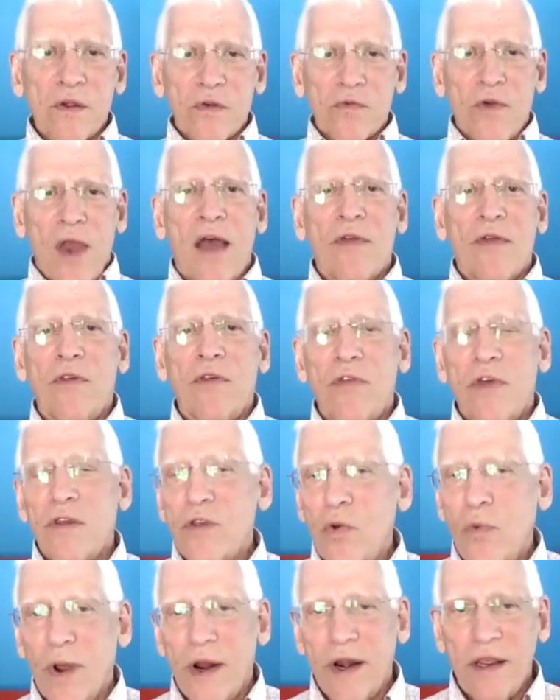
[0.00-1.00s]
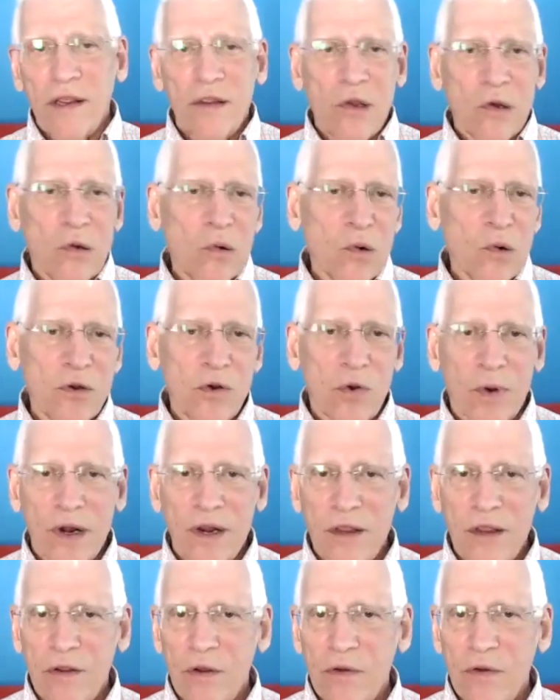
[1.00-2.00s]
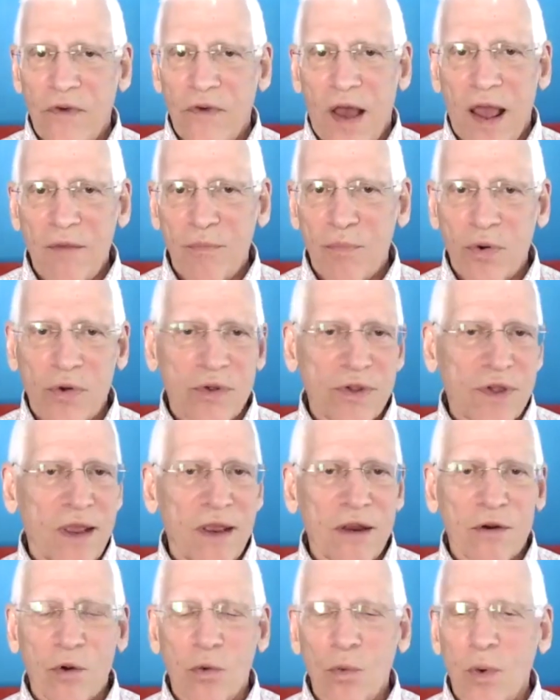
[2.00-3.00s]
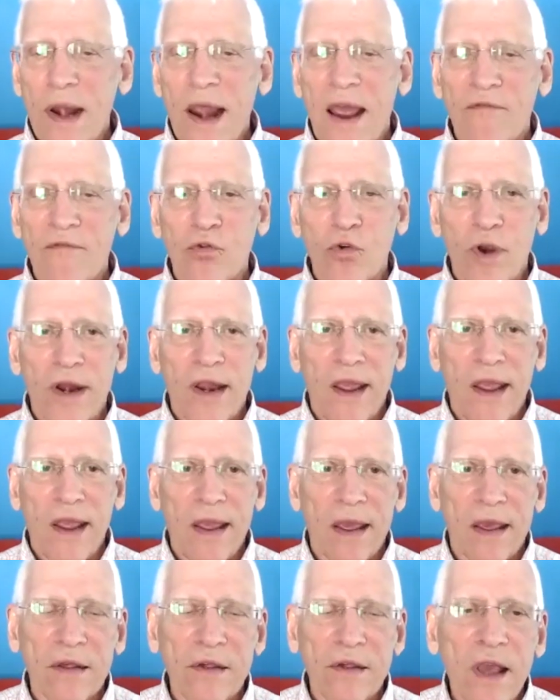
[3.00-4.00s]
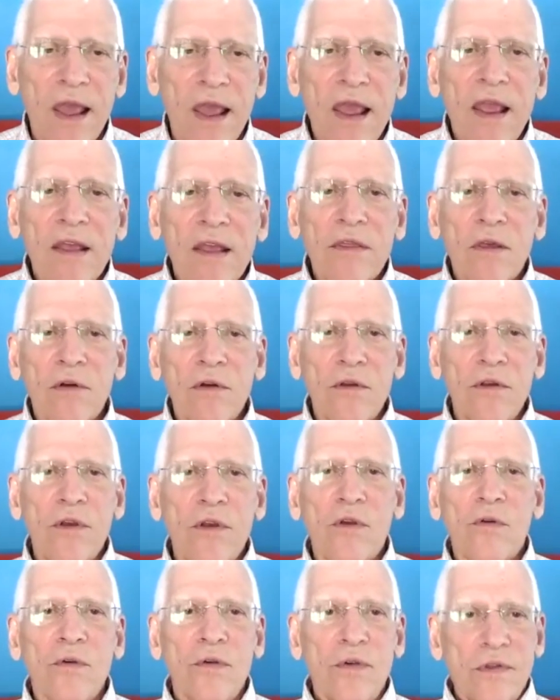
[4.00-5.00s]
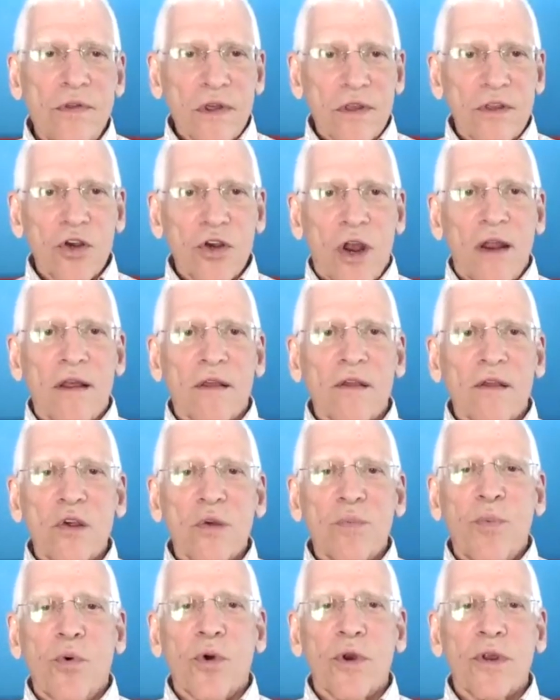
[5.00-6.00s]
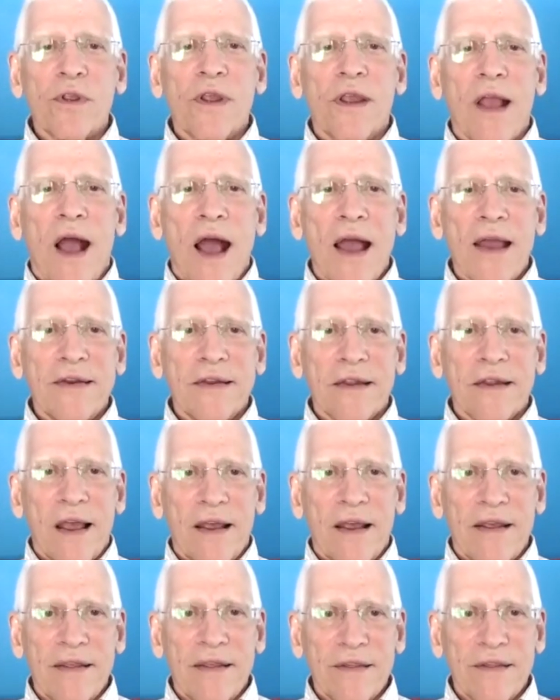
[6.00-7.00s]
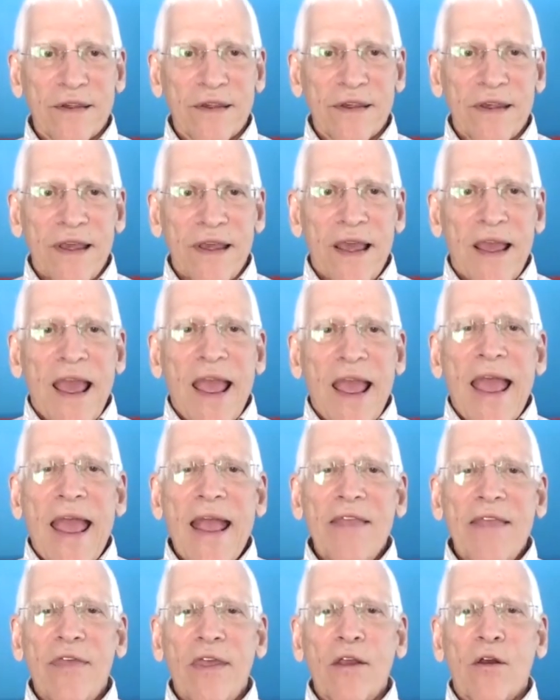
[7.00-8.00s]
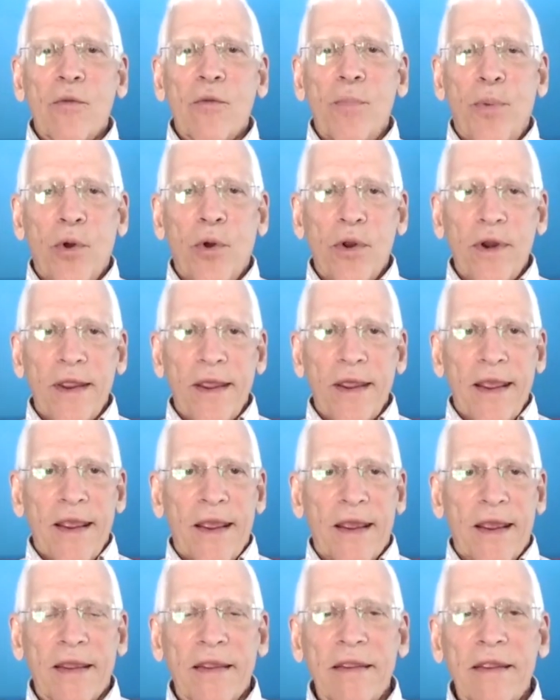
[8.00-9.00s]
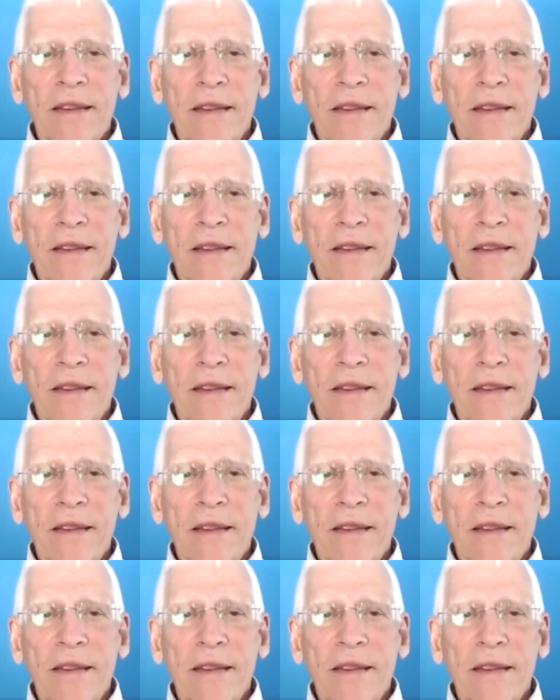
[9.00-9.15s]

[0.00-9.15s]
rather than 22 or 22.5% or whatever it is, they'll use the child support guidelines, and they'll put in